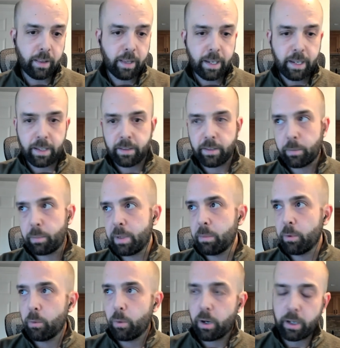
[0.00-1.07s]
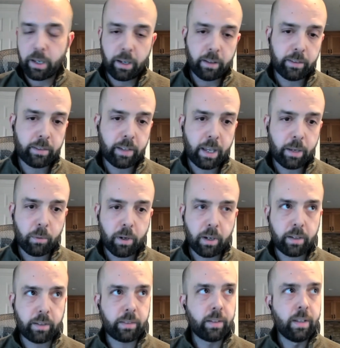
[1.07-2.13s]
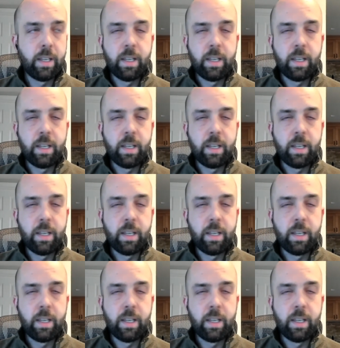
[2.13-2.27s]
lanes, people walking on sidewalks,